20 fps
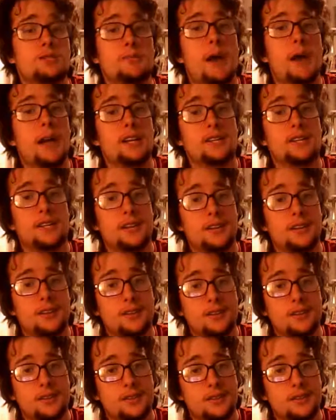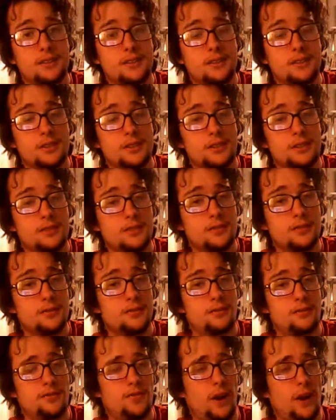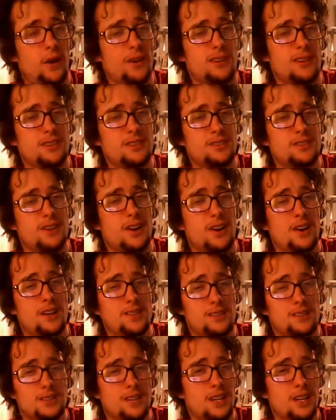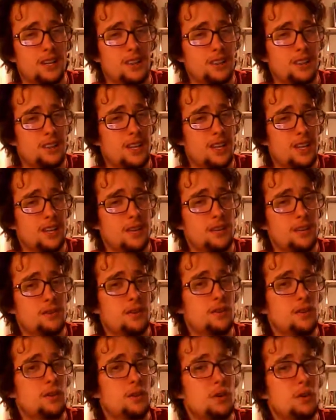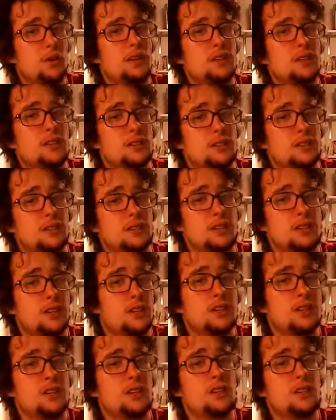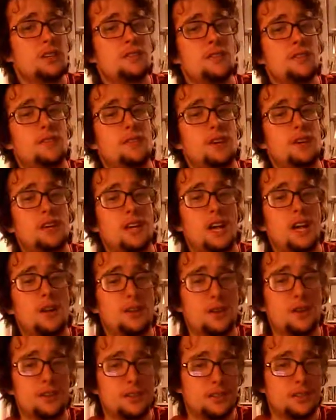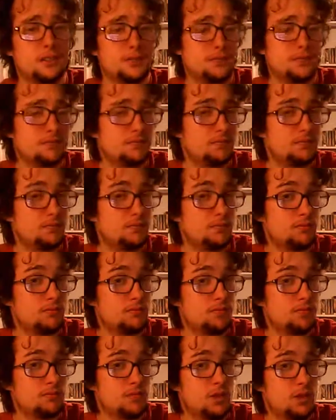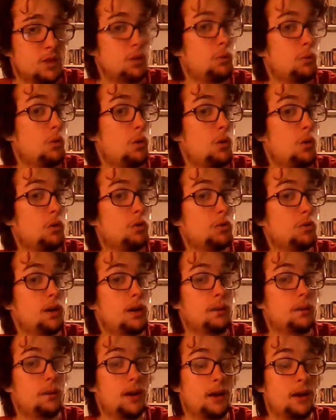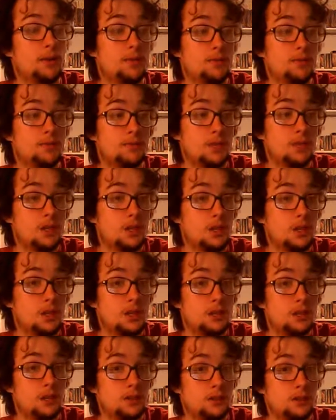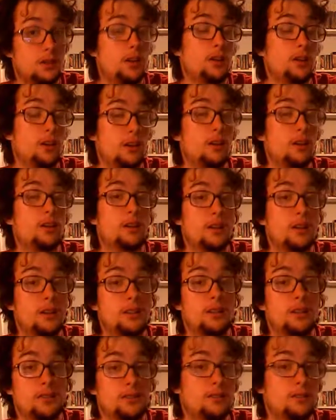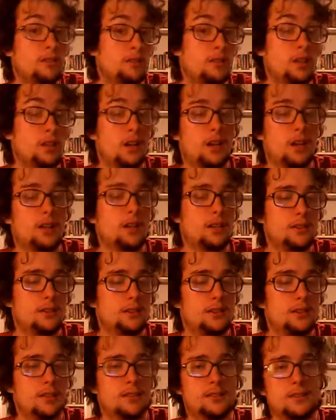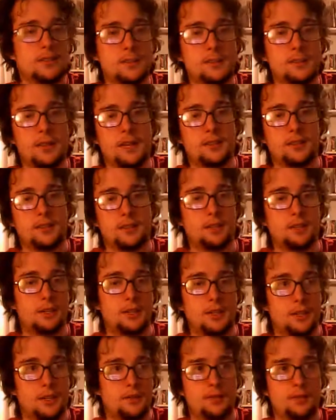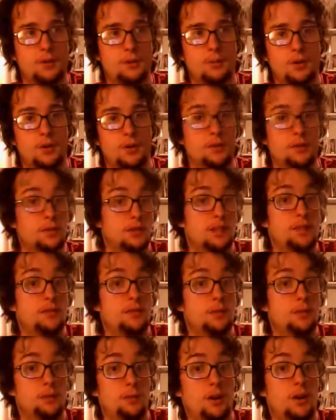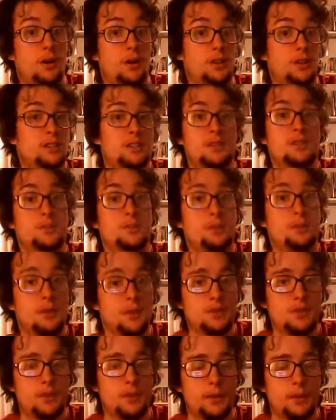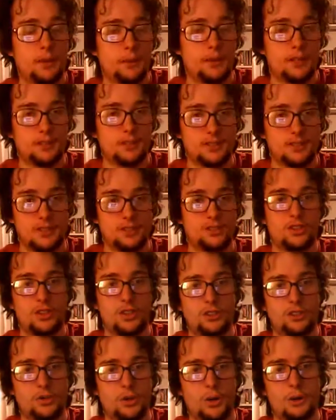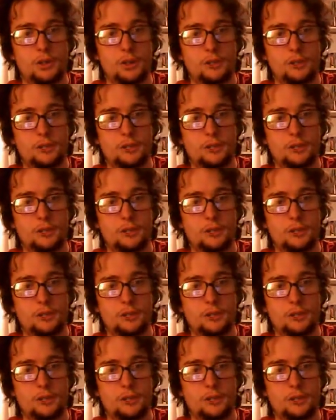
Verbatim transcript: magic. Very strange. None that you've ever written, none that you've ever encountered or, or read about. So, you know, like, you know, they, they do some tests, they put a 10 foot pole, and the 10 foot pole actually disappears from them. It gets, like, sucked through.